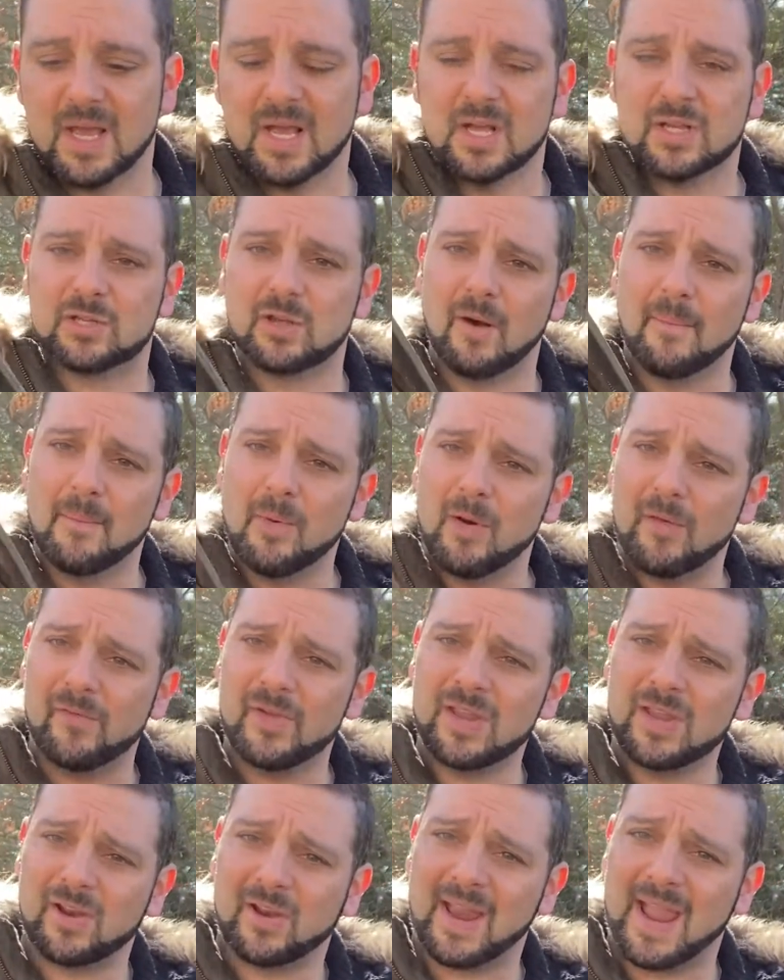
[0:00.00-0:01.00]
So
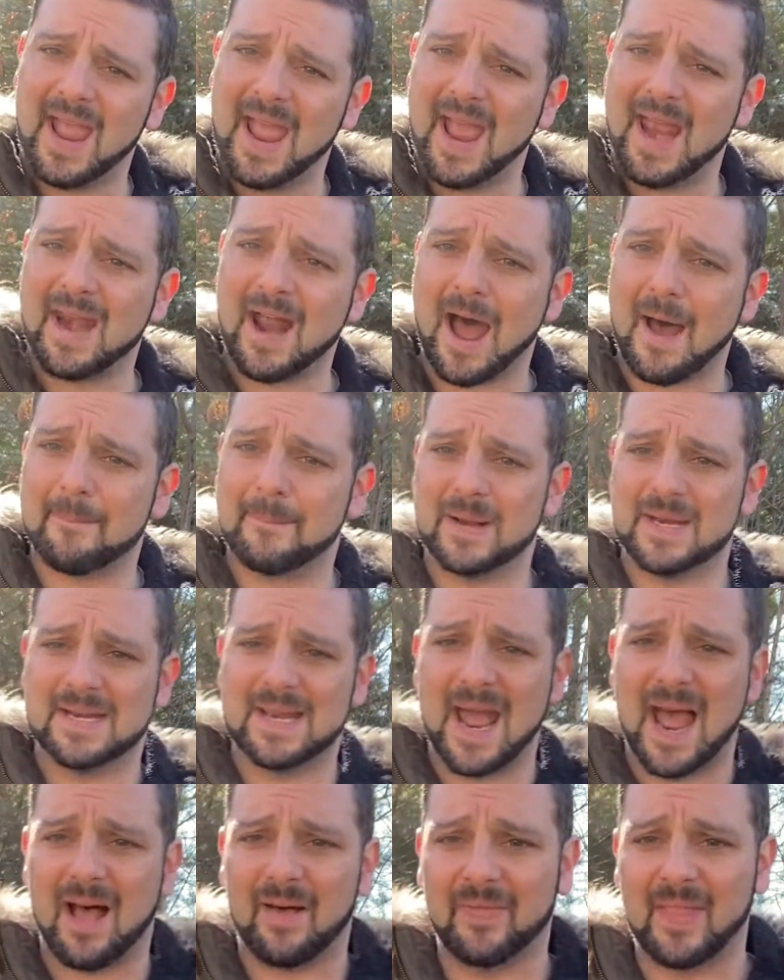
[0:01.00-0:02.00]
moving your hand up and
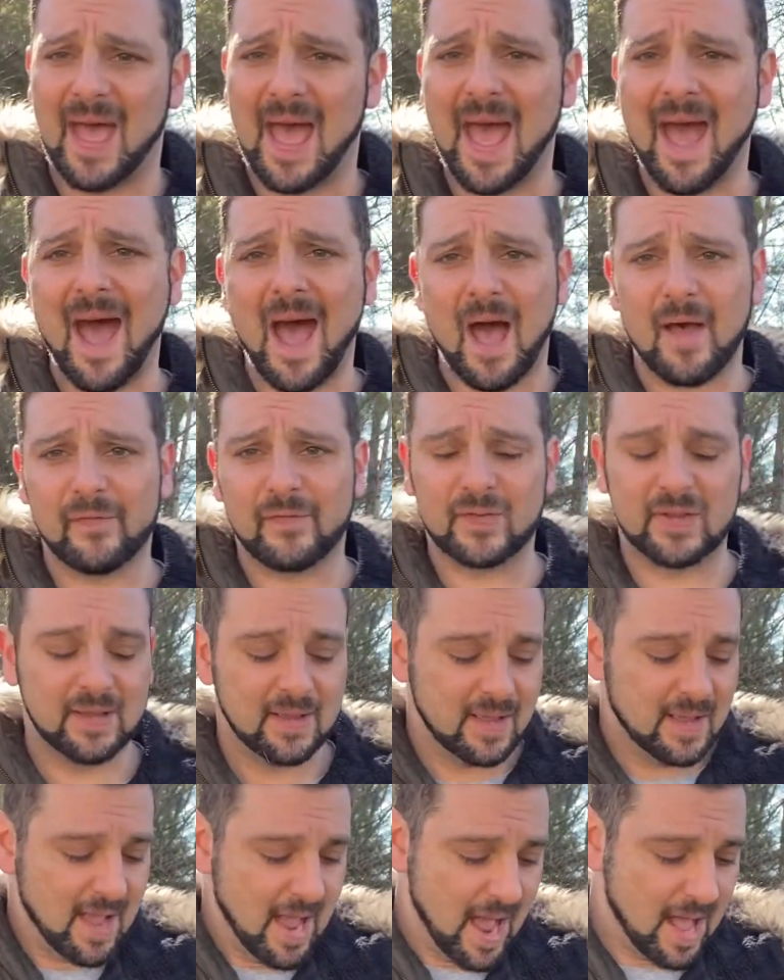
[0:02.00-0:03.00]
down the haft
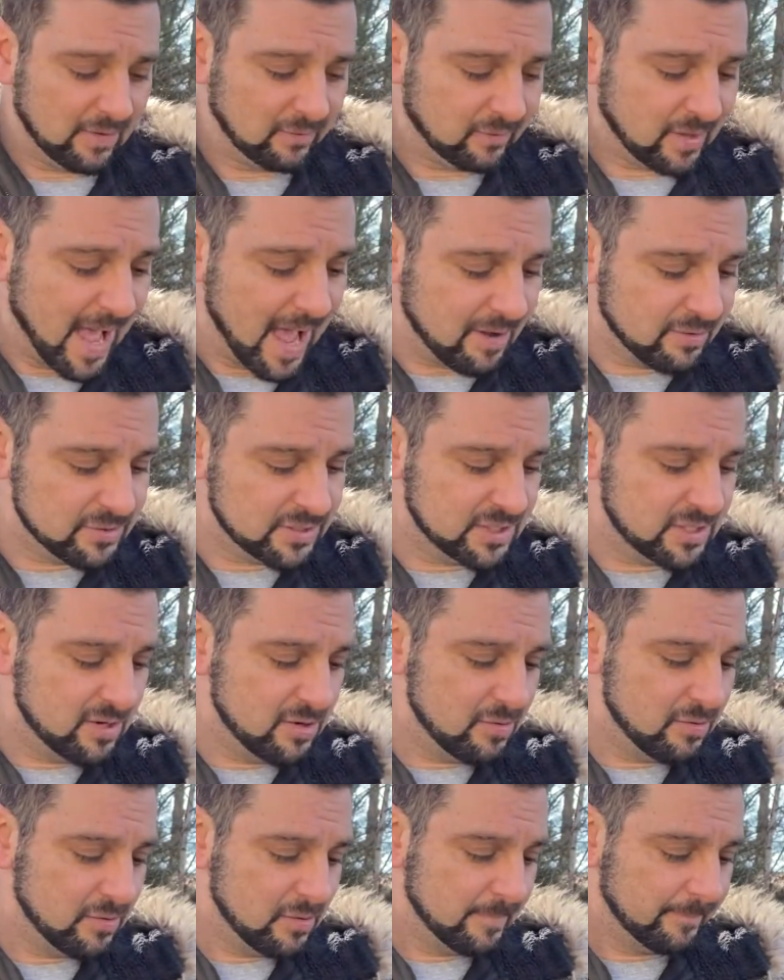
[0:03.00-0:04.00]
allows
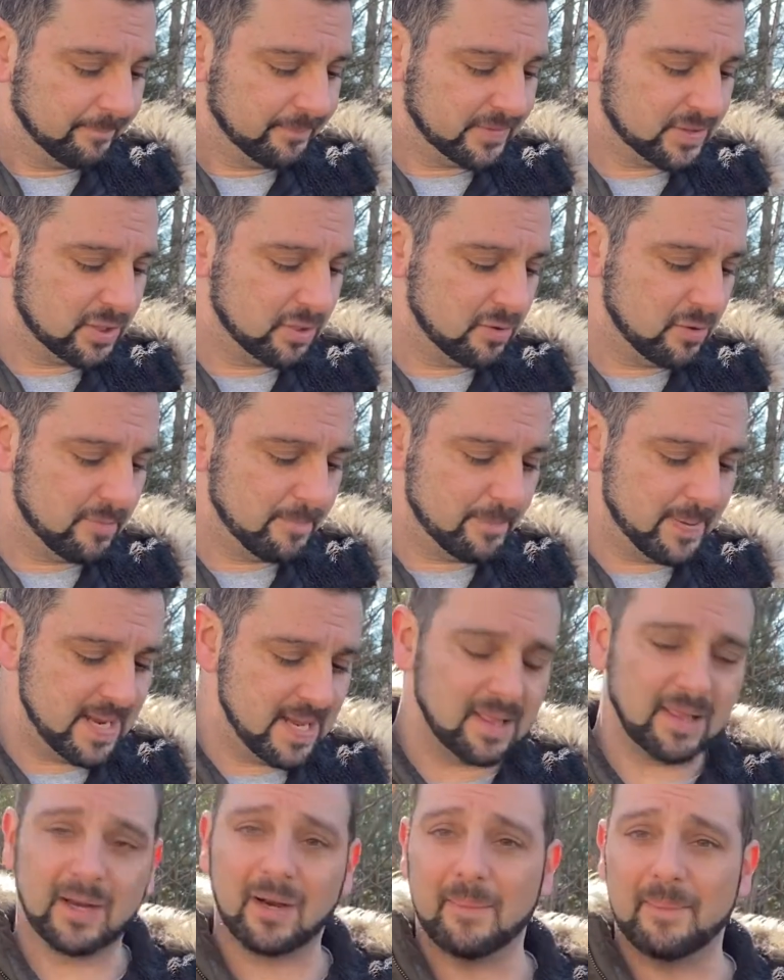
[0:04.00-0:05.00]
you to be
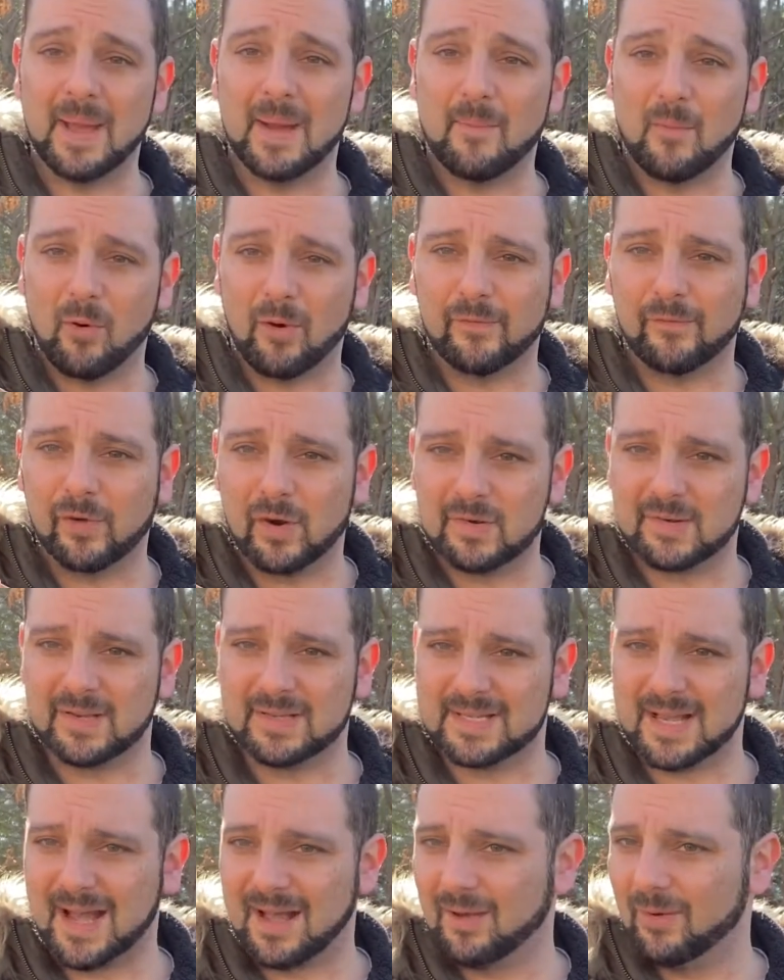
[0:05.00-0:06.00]
a little bit more
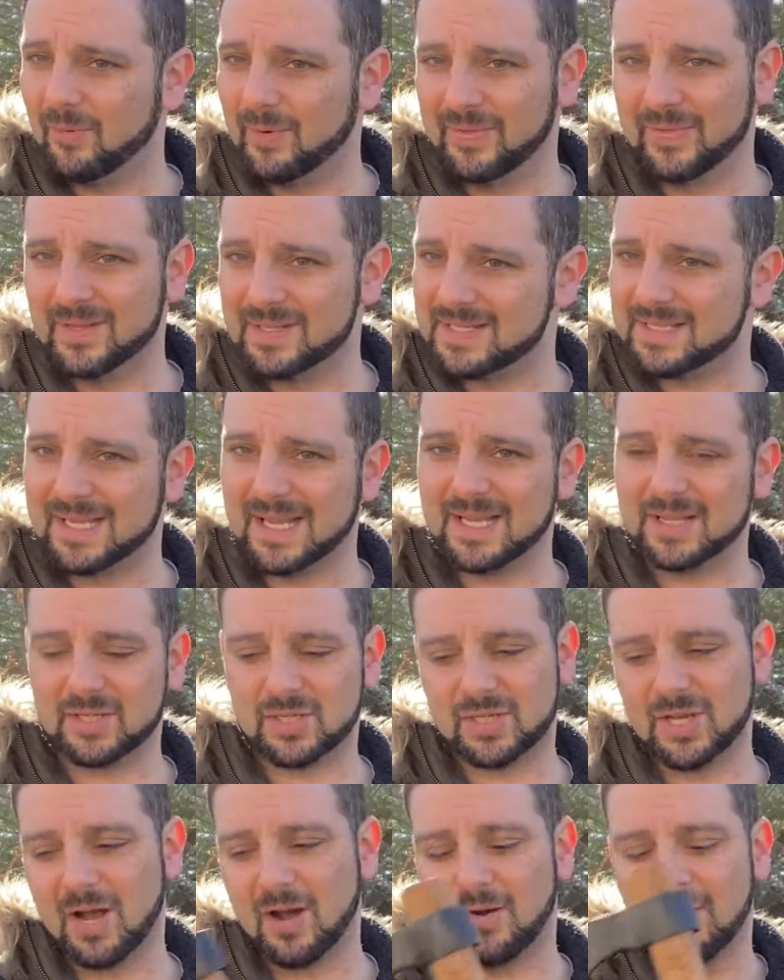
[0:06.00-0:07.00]
versatile with this thing.
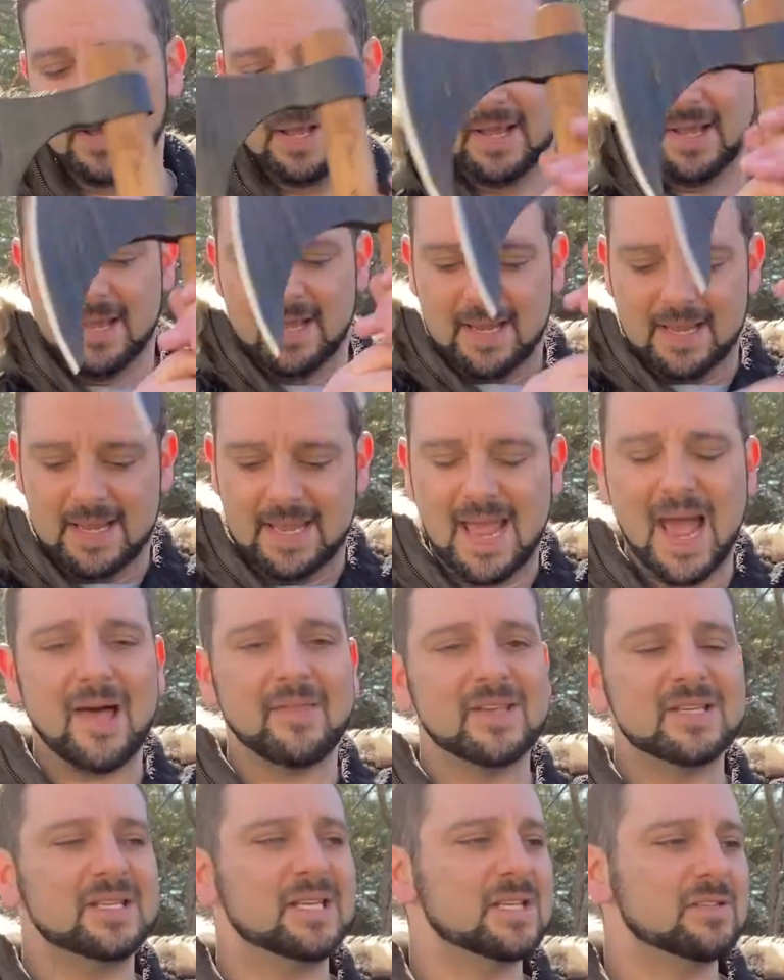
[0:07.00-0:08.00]
So yeah,
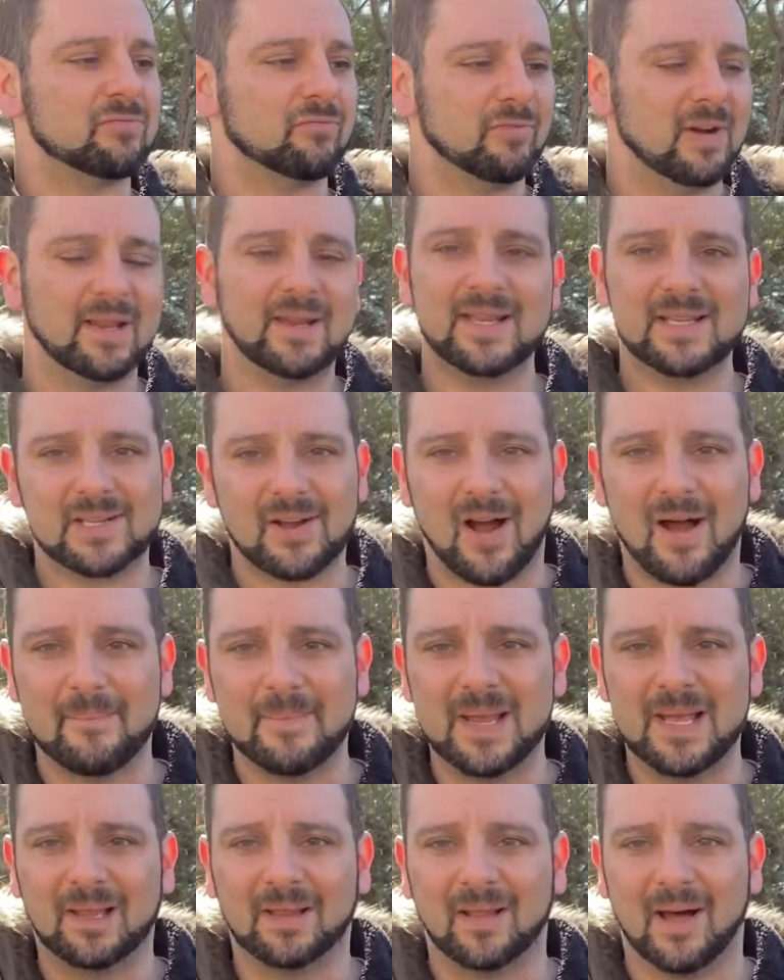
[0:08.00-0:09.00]
this has really taught
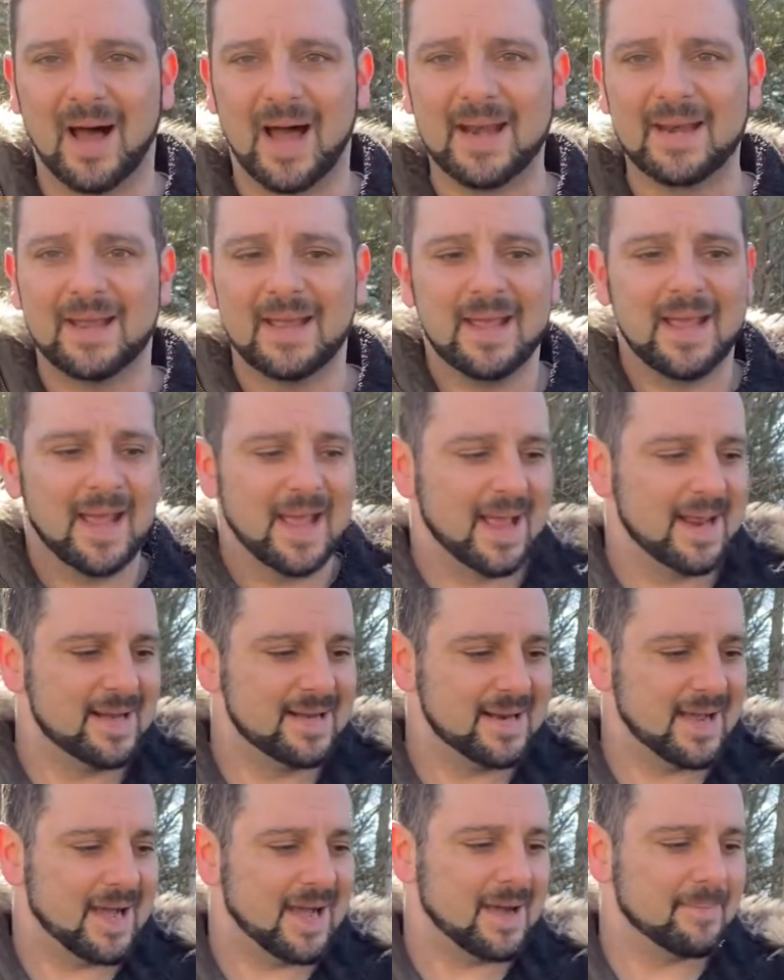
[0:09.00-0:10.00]
me a lot,
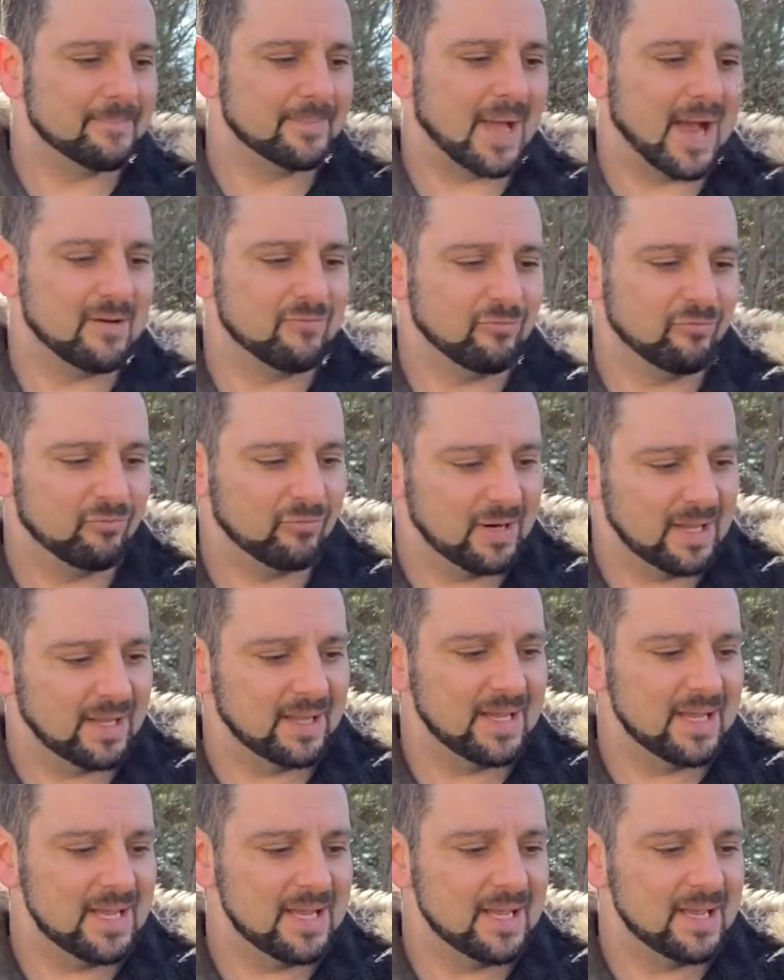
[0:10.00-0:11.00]
and I
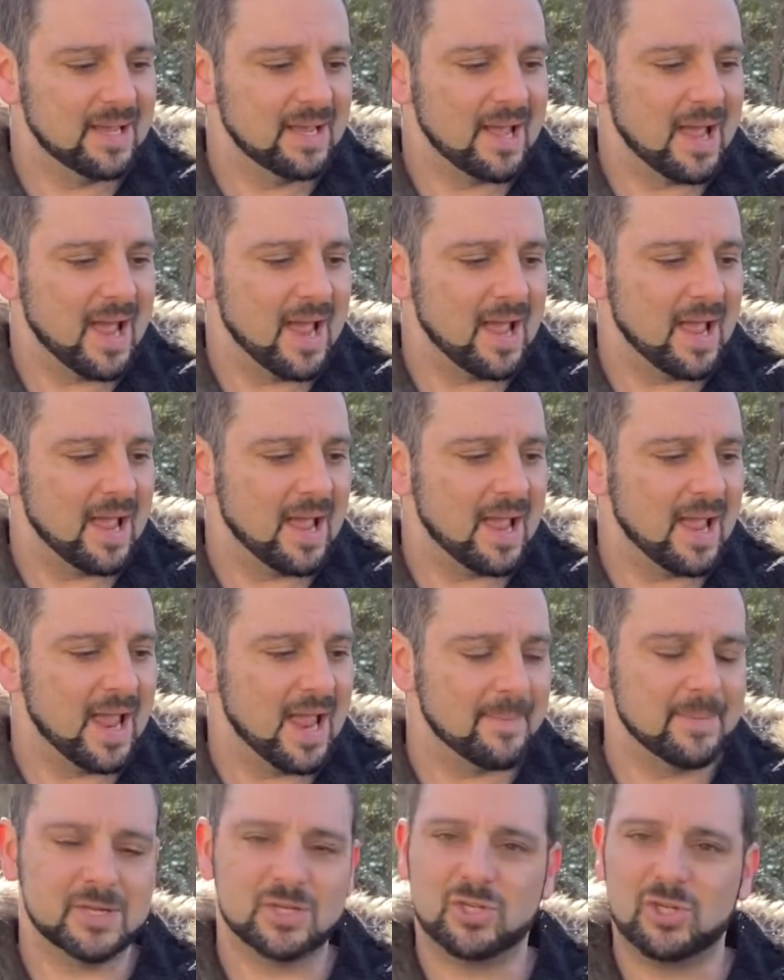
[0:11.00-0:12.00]
really
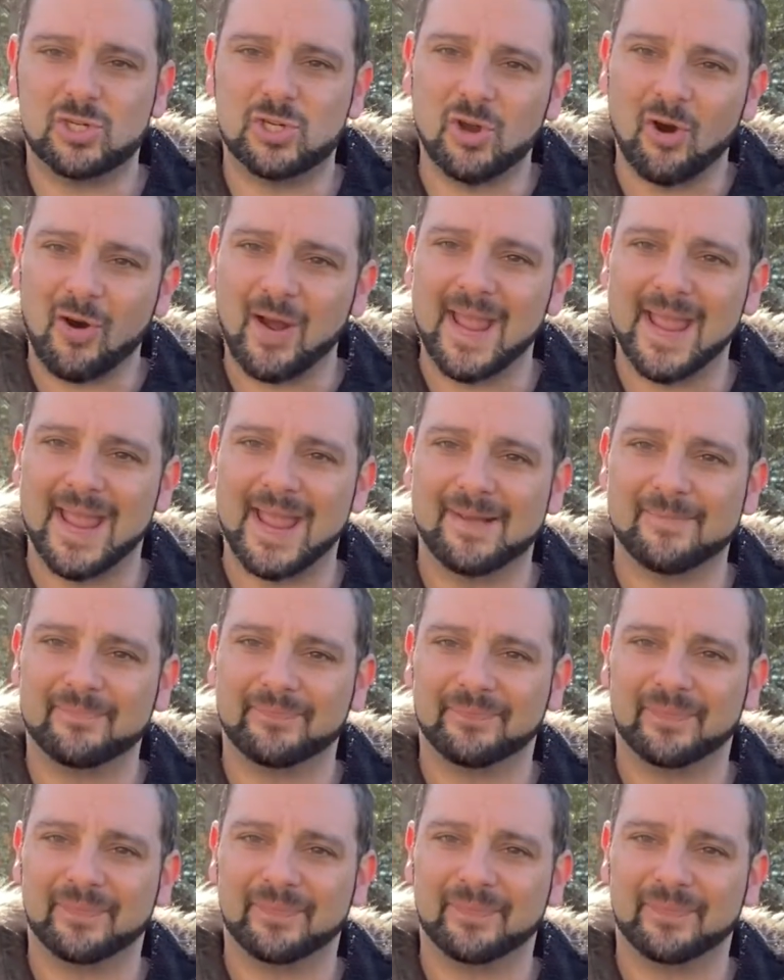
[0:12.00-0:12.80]
am enjoying